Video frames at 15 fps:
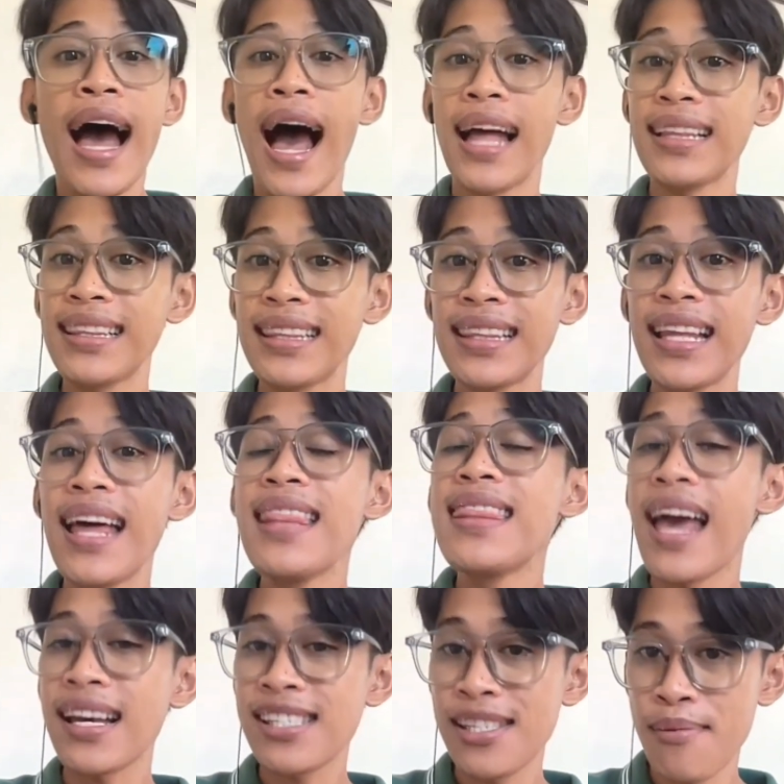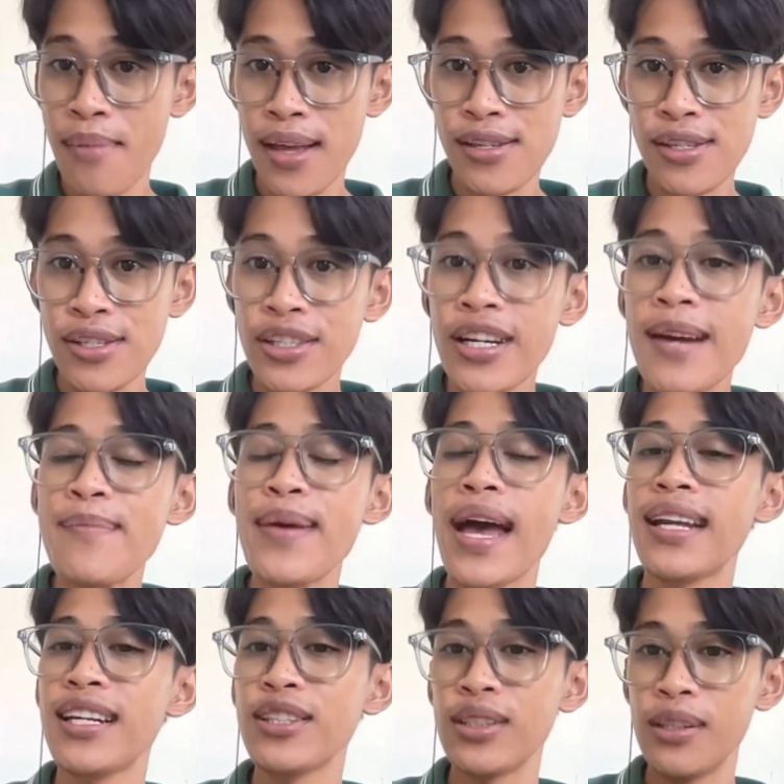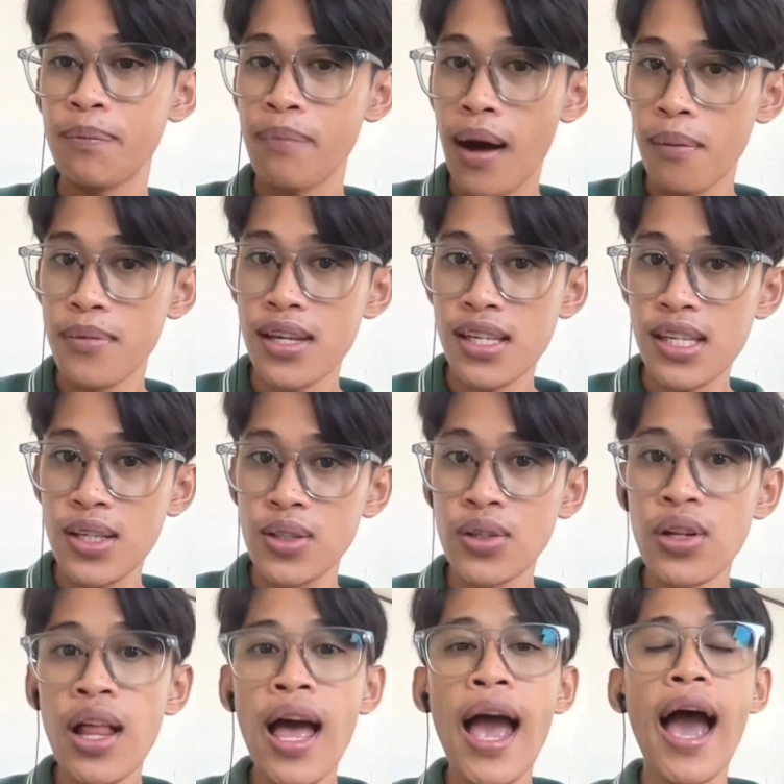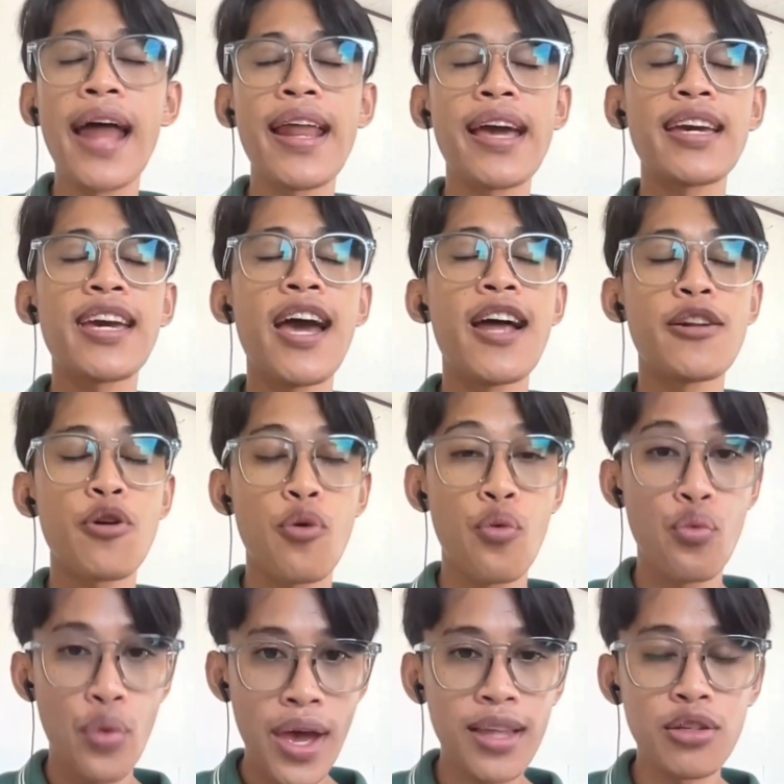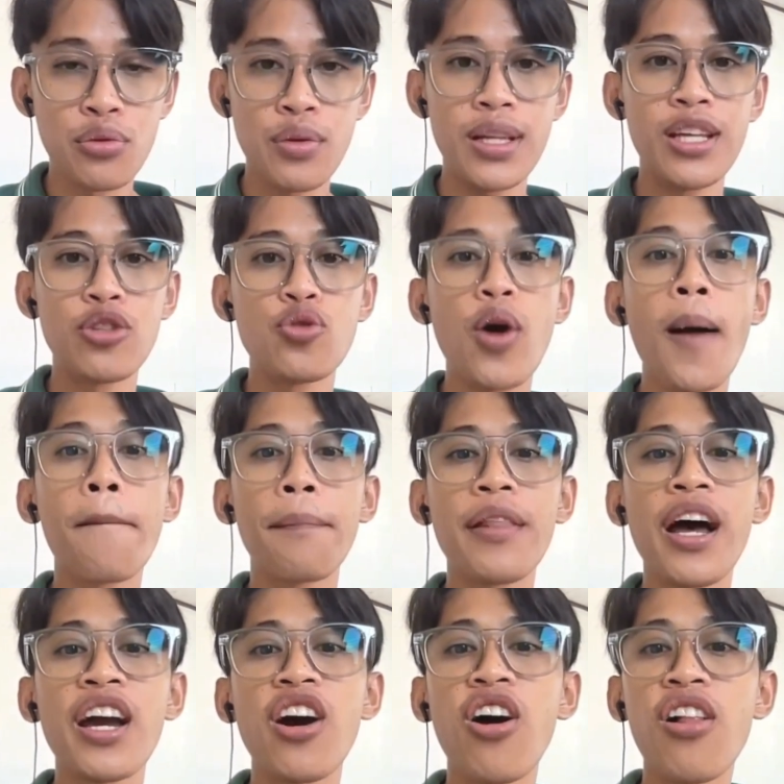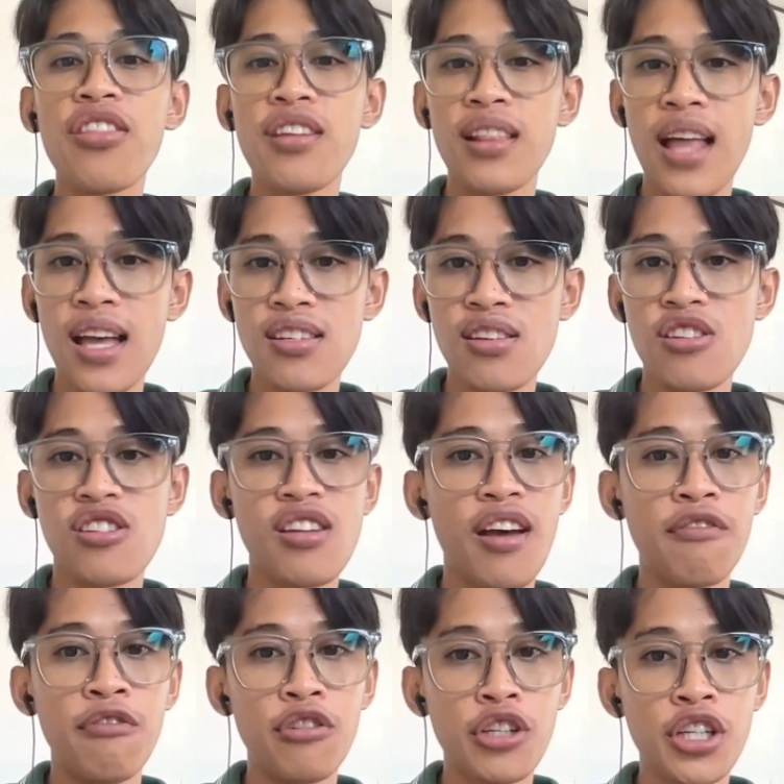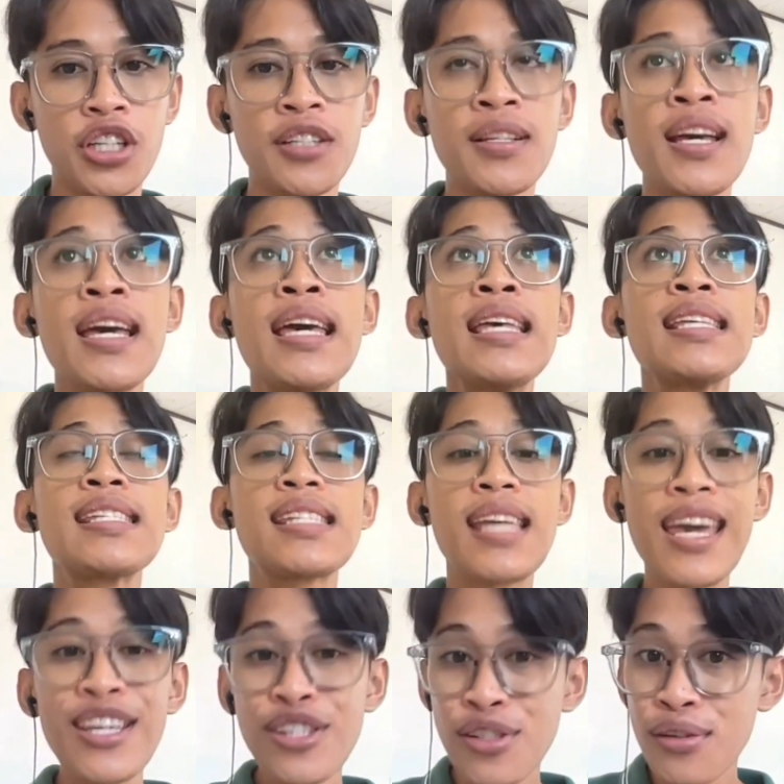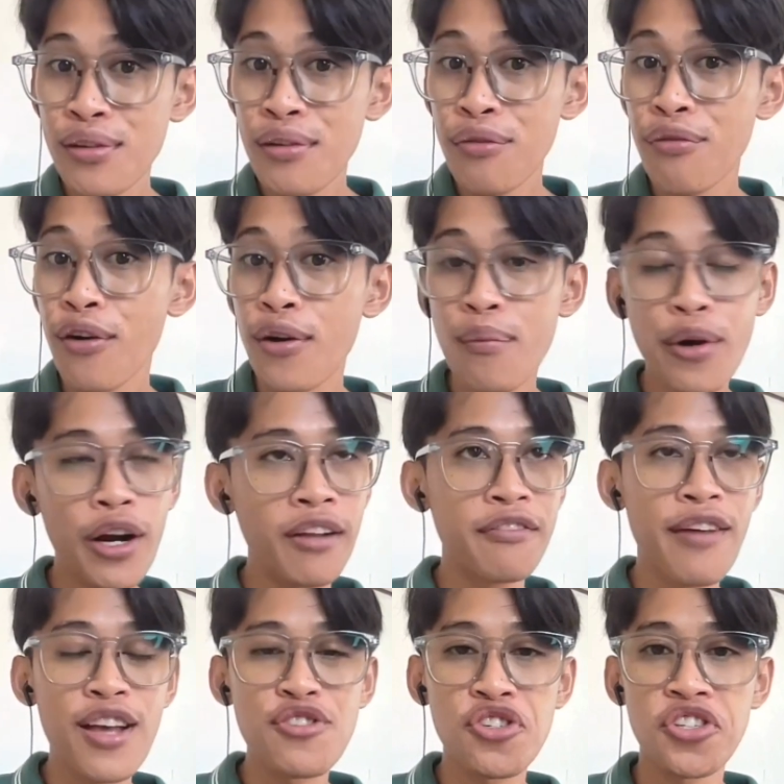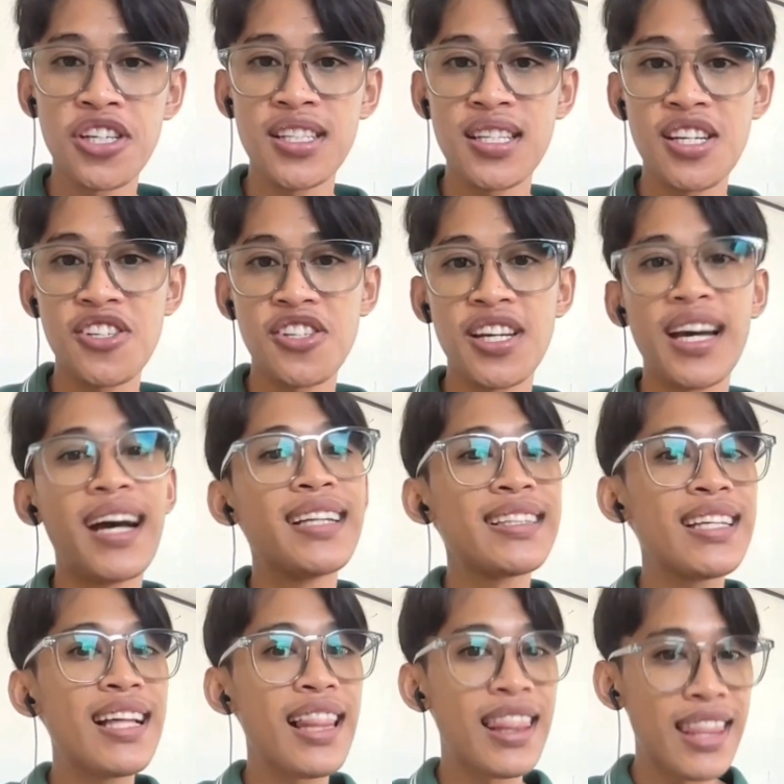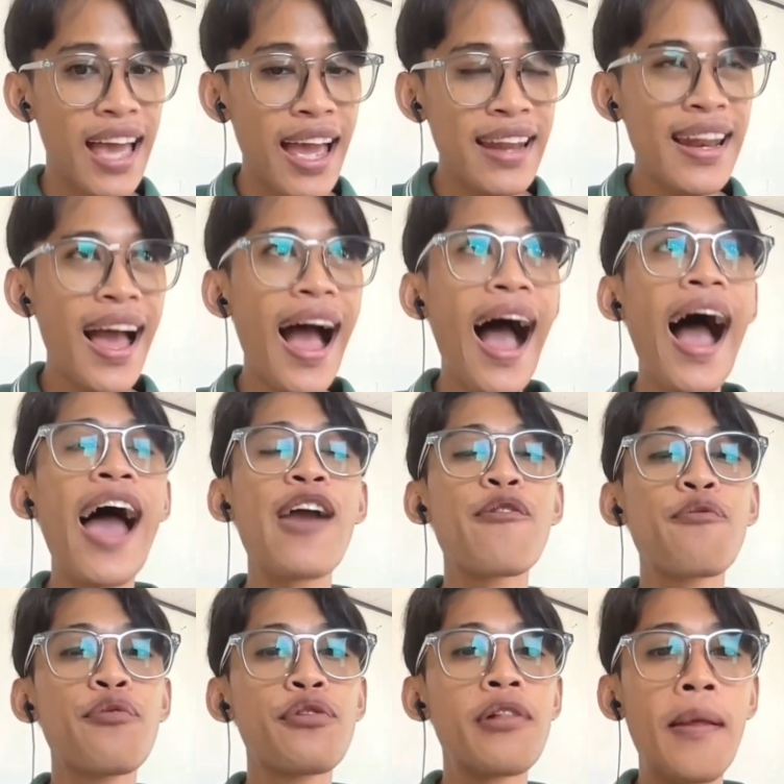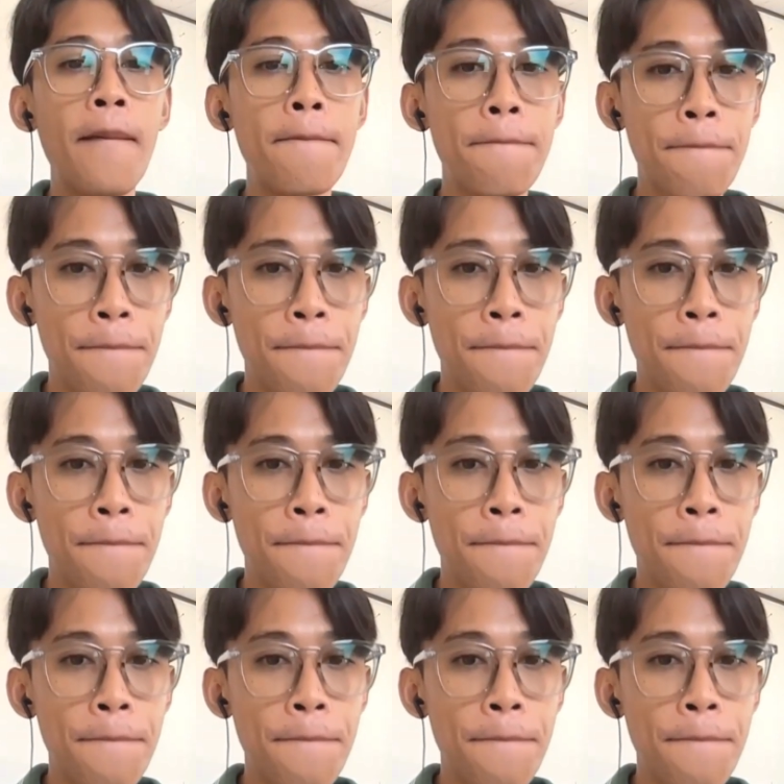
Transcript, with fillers: And next semester i'm heading to the public school and i can't wait really to apply all the lessons i've learned stay tuned for more adventure in teaching until then i will